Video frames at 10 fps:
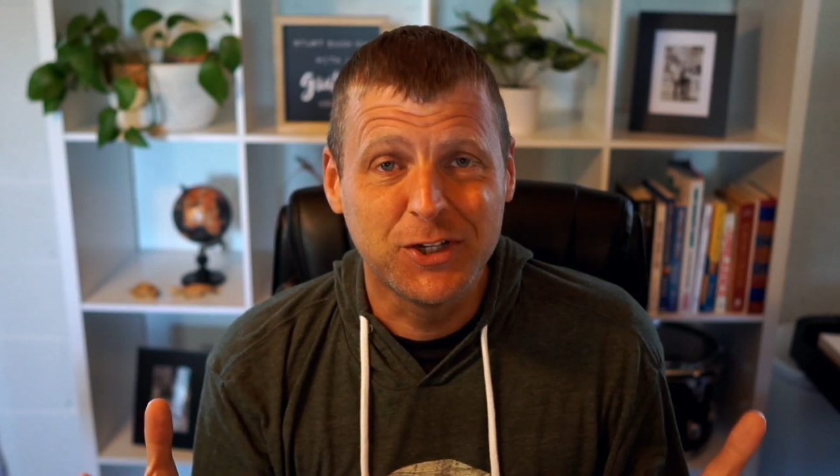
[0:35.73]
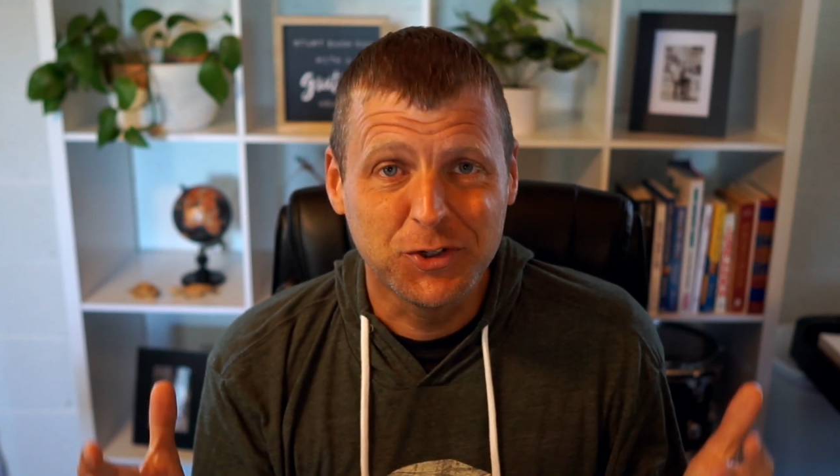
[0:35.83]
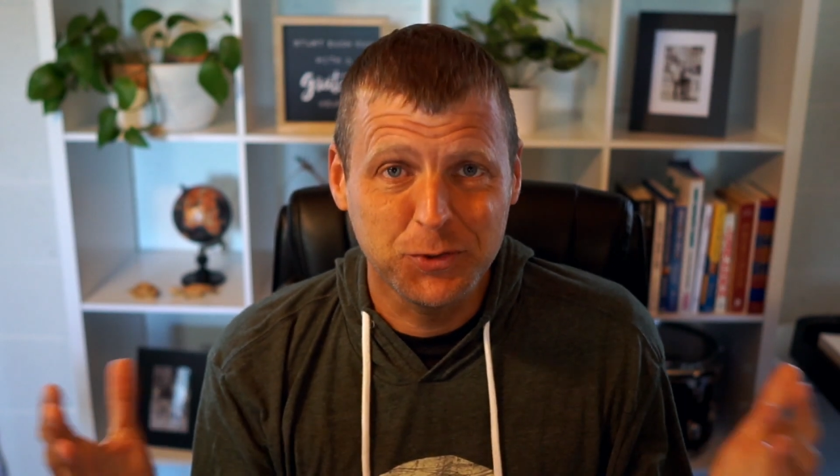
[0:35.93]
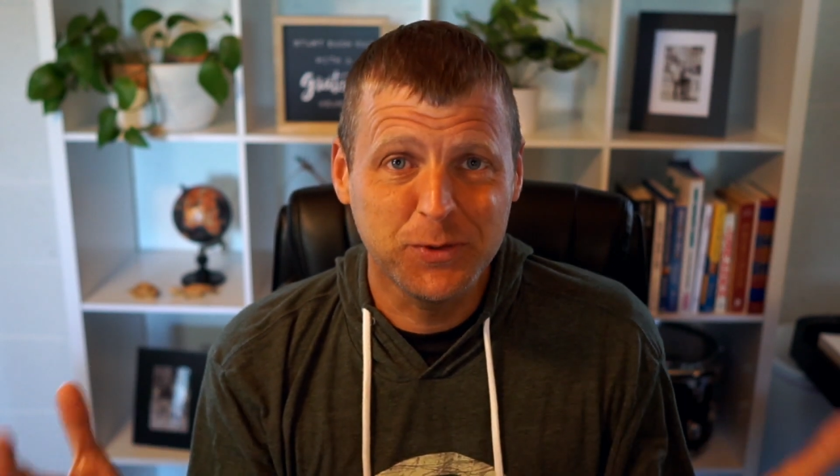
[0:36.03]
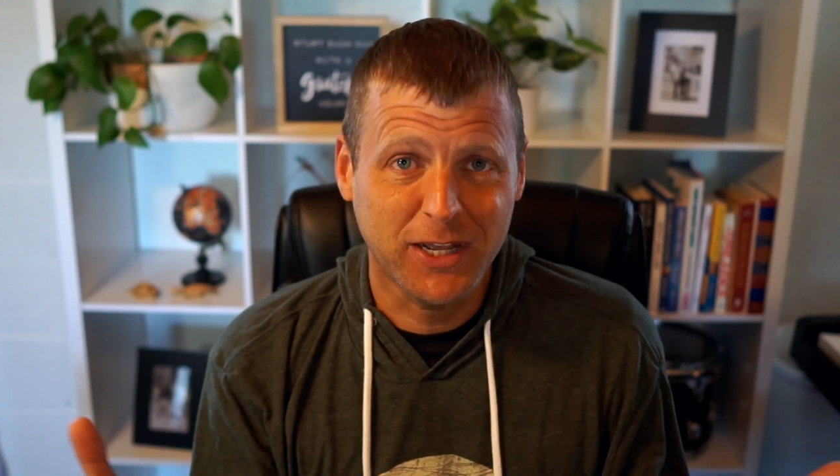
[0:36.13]

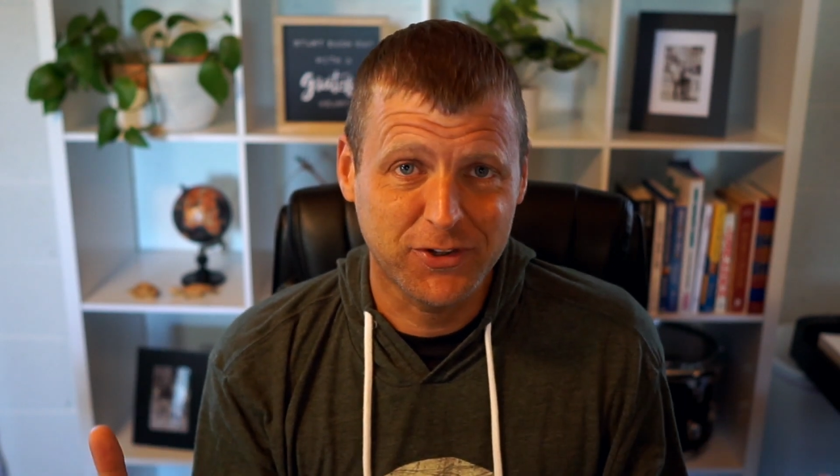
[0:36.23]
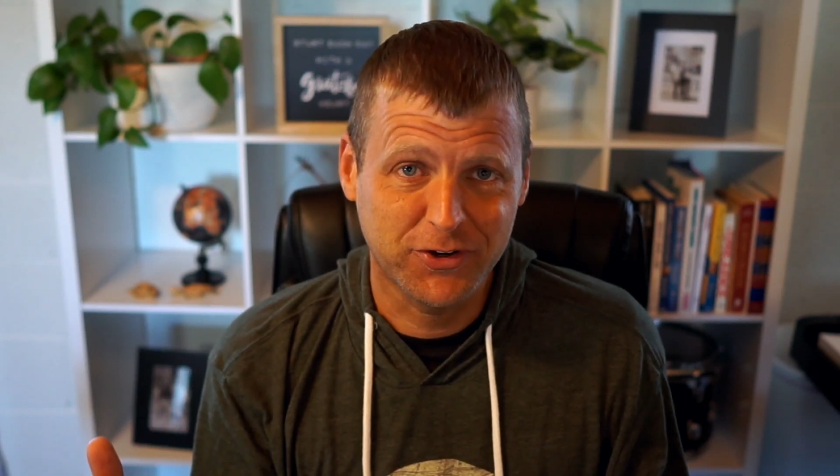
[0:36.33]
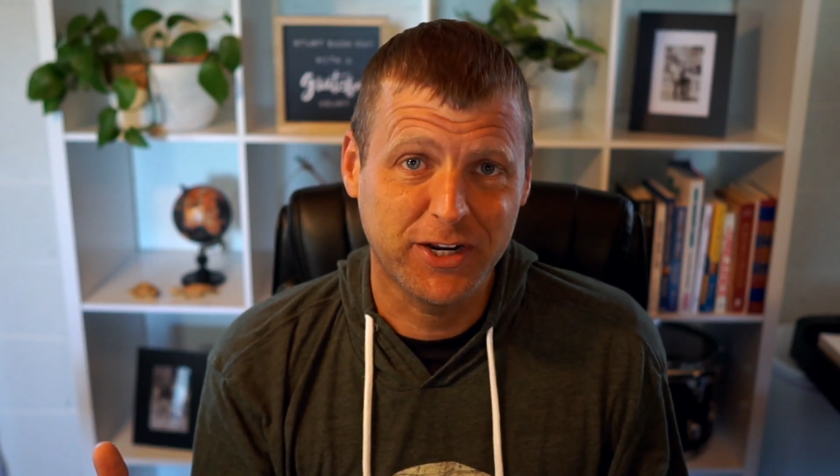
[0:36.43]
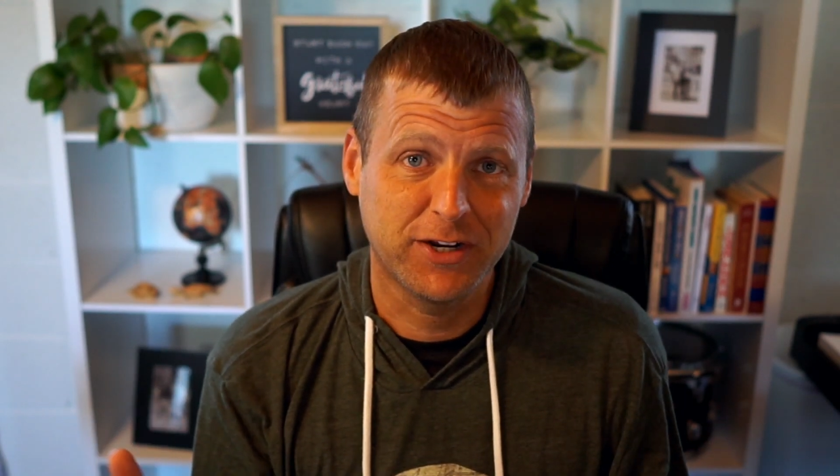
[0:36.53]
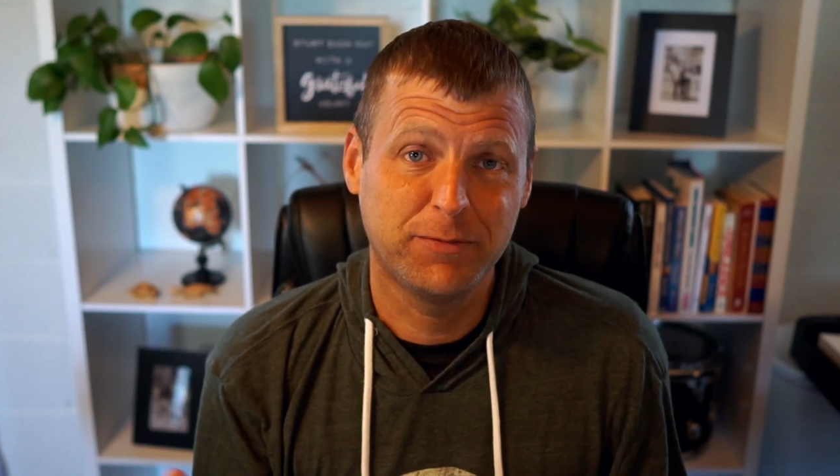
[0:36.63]
to that
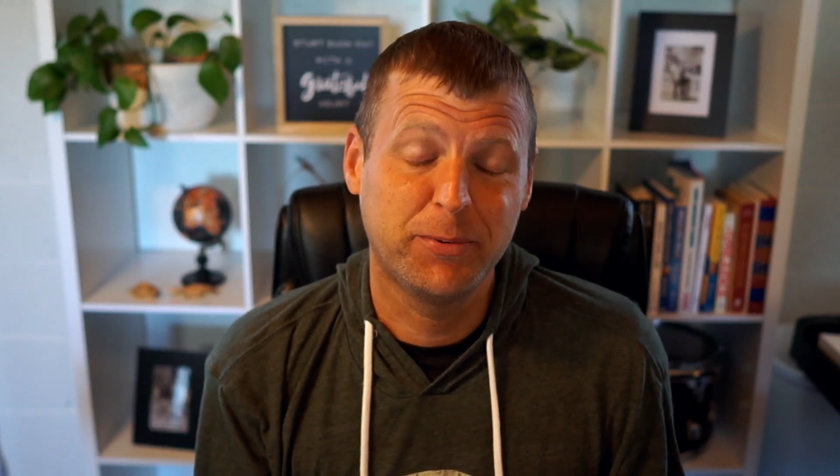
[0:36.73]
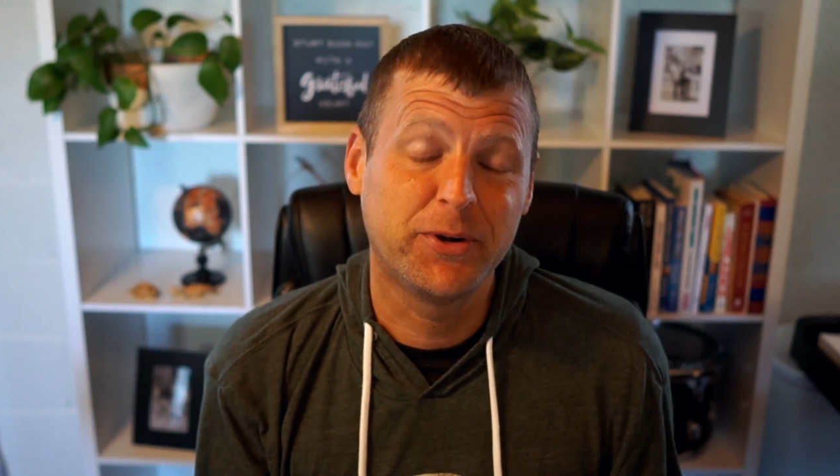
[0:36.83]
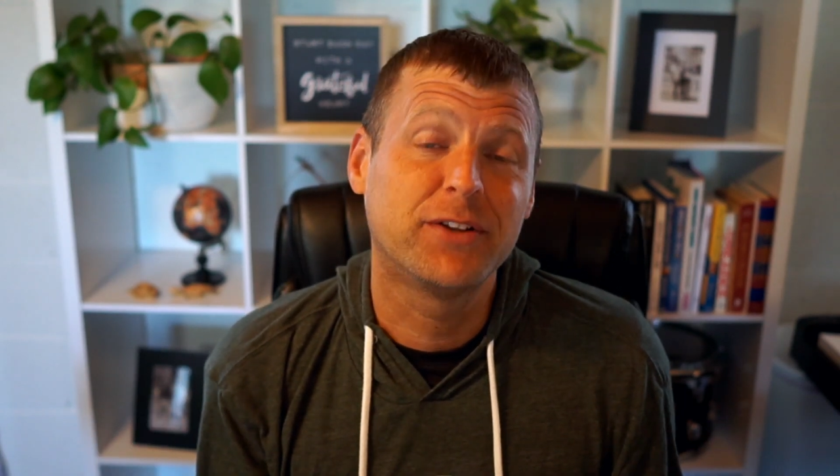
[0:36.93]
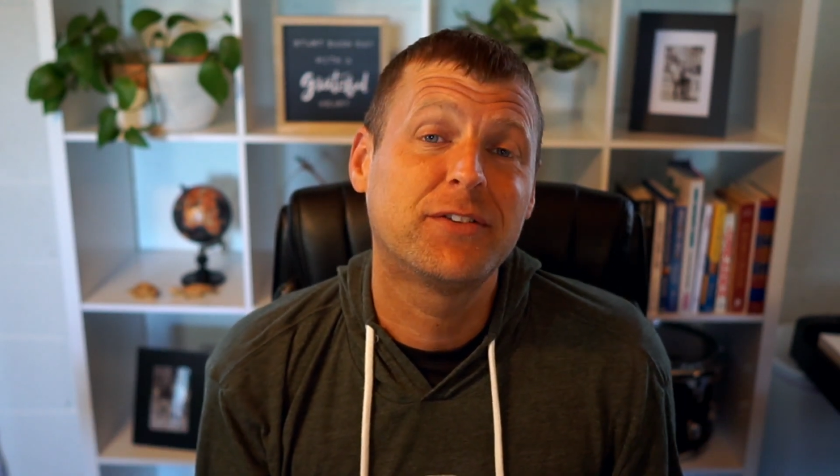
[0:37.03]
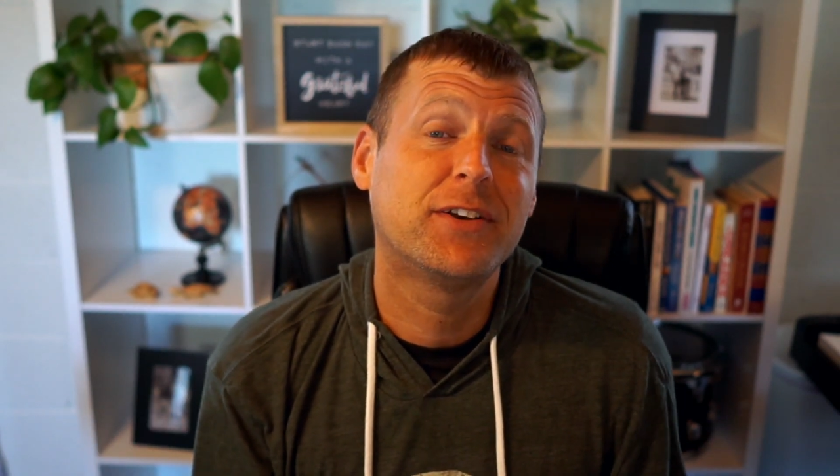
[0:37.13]
learning experience.